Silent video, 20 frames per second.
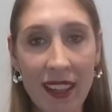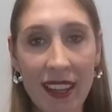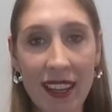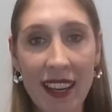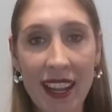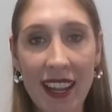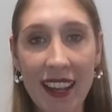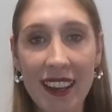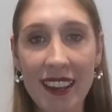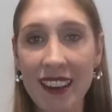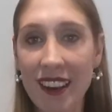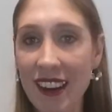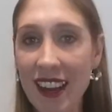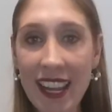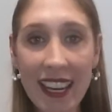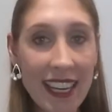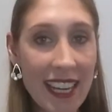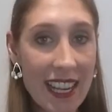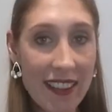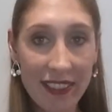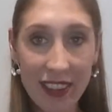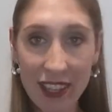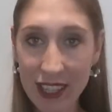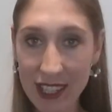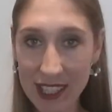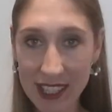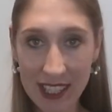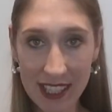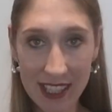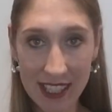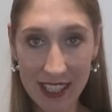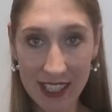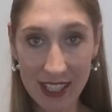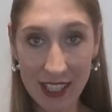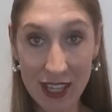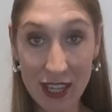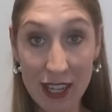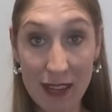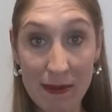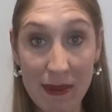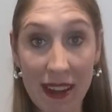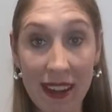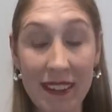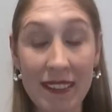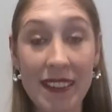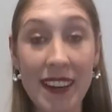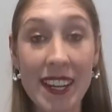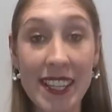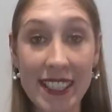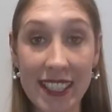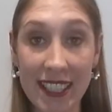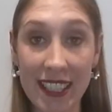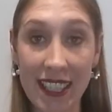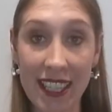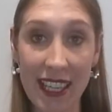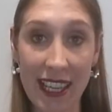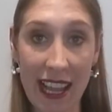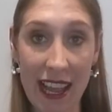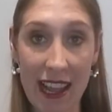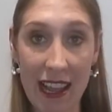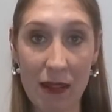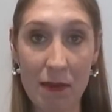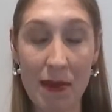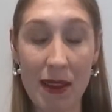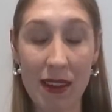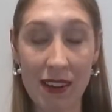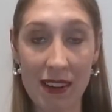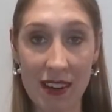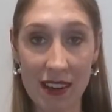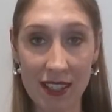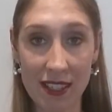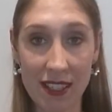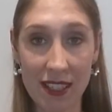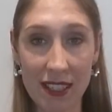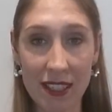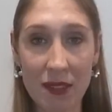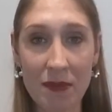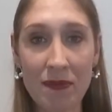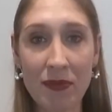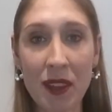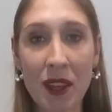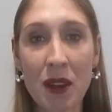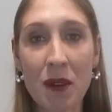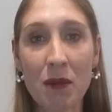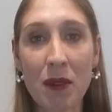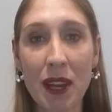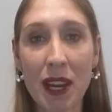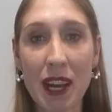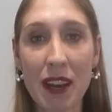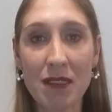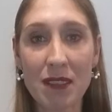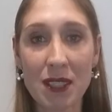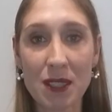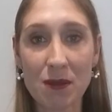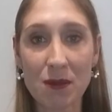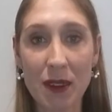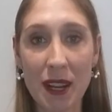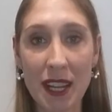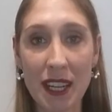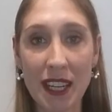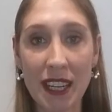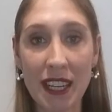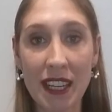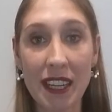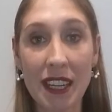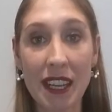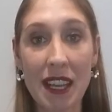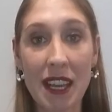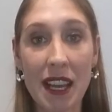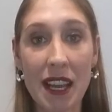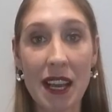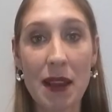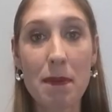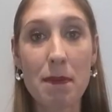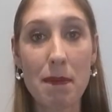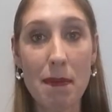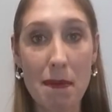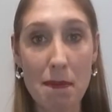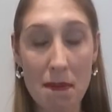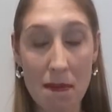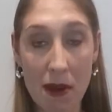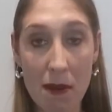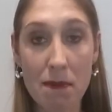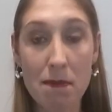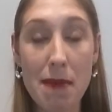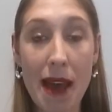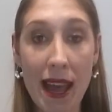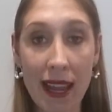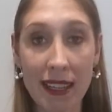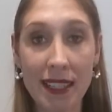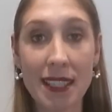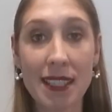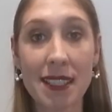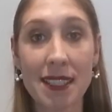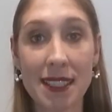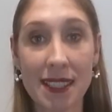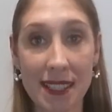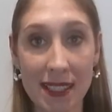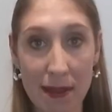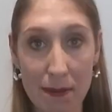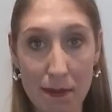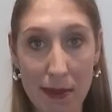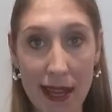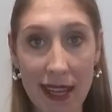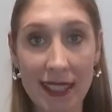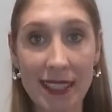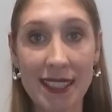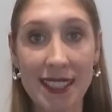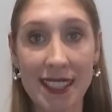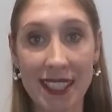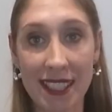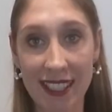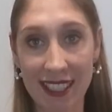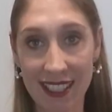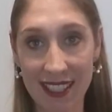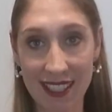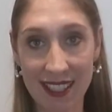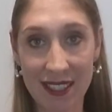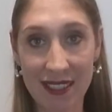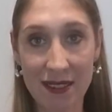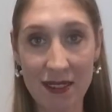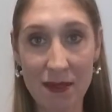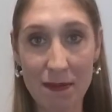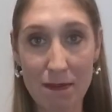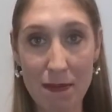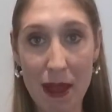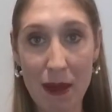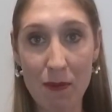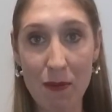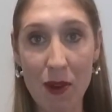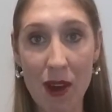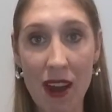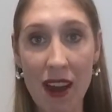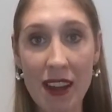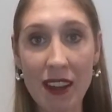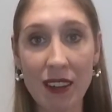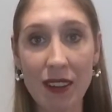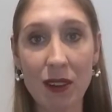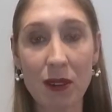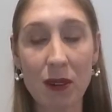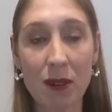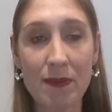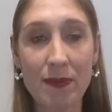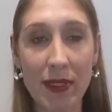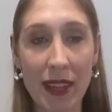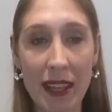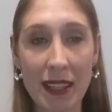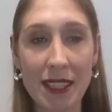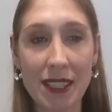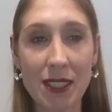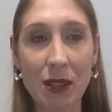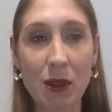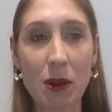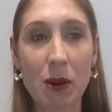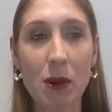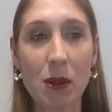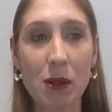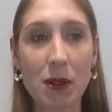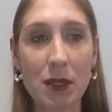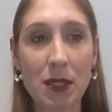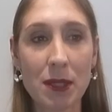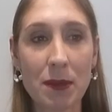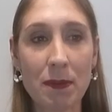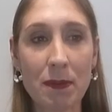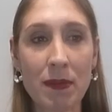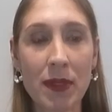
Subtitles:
Now, I never heard of this term. I recently came across it when I was reading Magda Szubanski's memoir. It's called